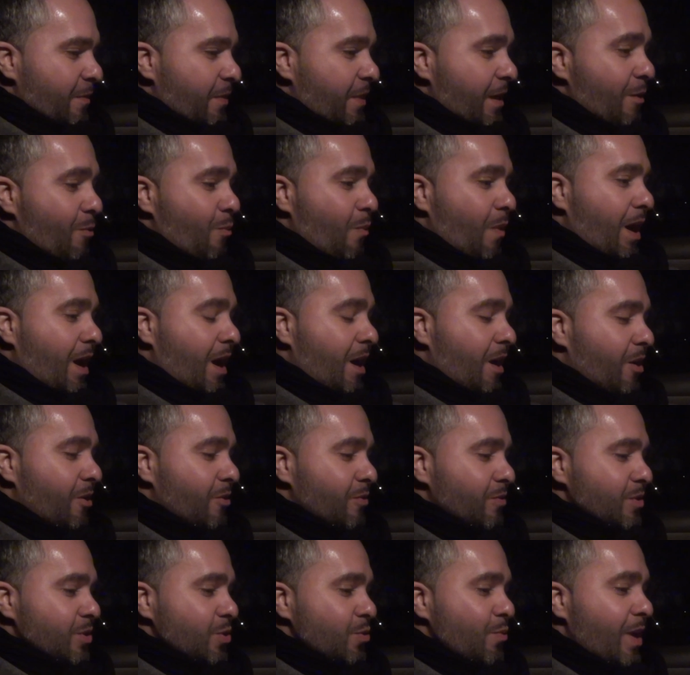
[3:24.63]
that
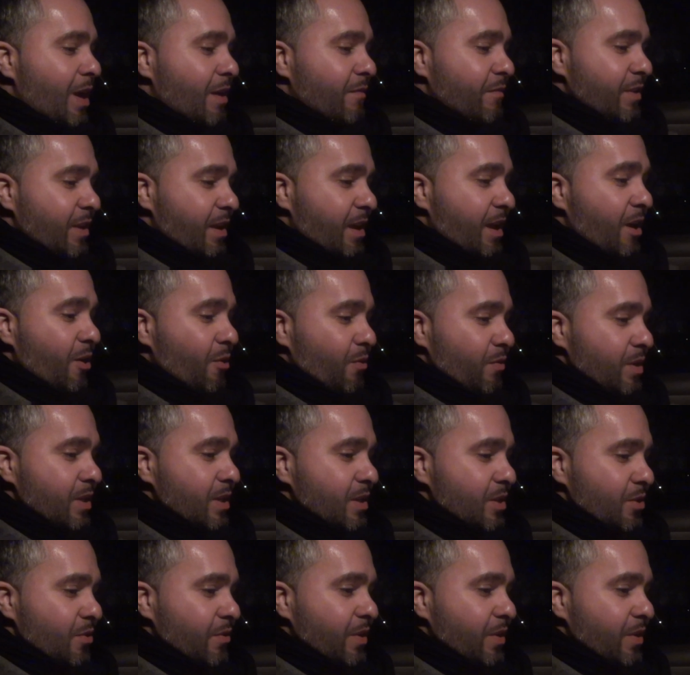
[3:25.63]
while you have inherited